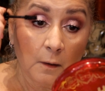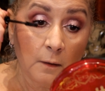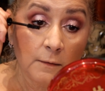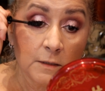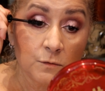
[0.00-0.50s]

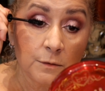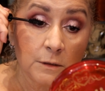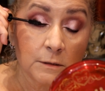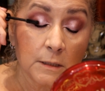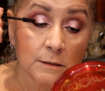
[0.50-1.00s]
And this
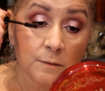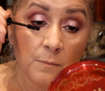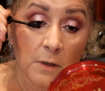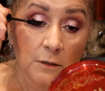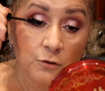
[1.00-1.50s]
one does not
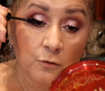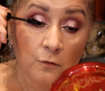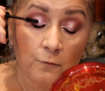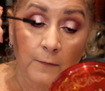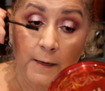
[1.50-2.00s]
smudge
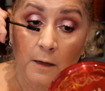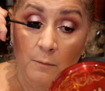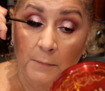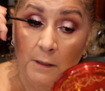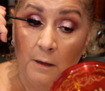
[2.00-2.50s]
or flake
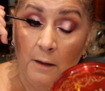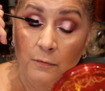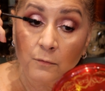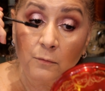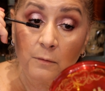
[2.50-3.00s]
on me
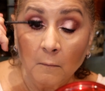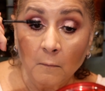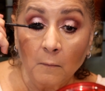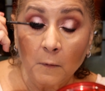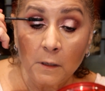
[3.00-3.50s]
either.
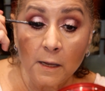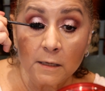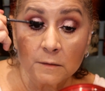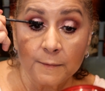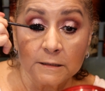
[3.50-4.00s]

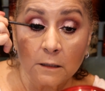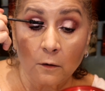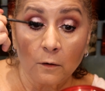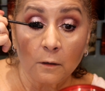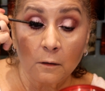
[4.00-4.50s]
Nice
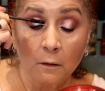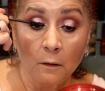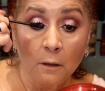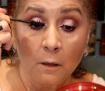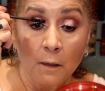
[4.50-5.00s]
mascara.
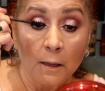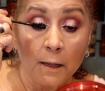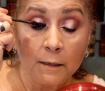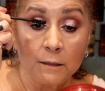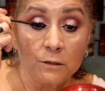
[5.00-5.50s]

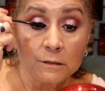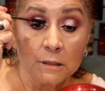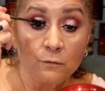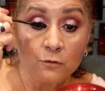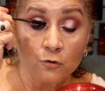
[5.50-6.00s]
And it
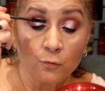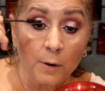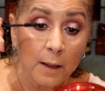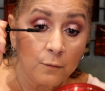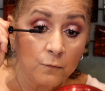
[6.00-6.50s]
doesn't
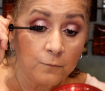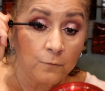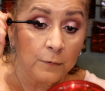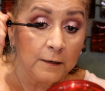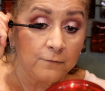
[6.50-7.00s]
dry
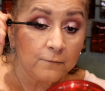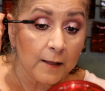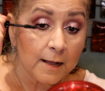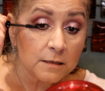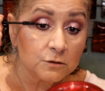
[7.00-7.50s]
really
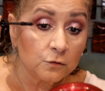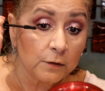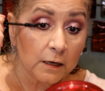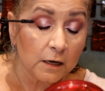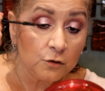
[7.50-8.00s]
fast,
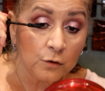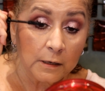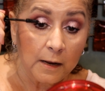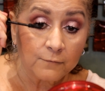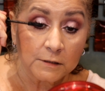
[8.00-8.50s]
so that you
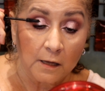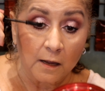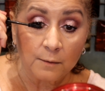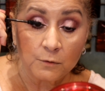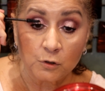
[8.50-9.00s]
can have
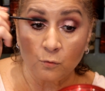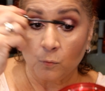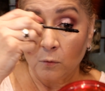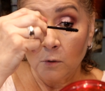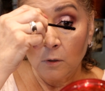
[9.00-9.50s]
time
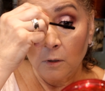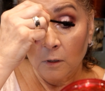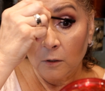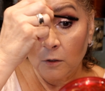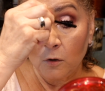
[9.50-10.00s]
to,
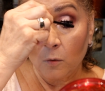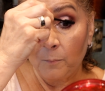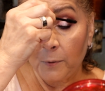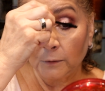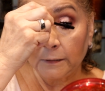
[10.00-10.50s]
you
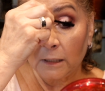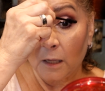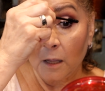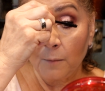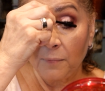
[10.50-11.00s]
know, build it
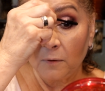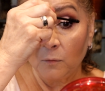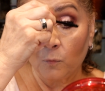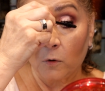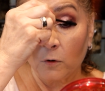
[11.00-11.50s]
up
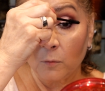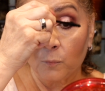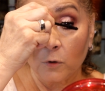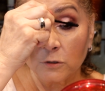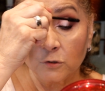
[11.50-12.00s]
and work your
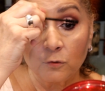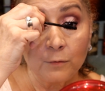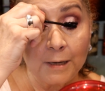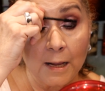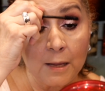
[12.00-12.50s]
brush through it.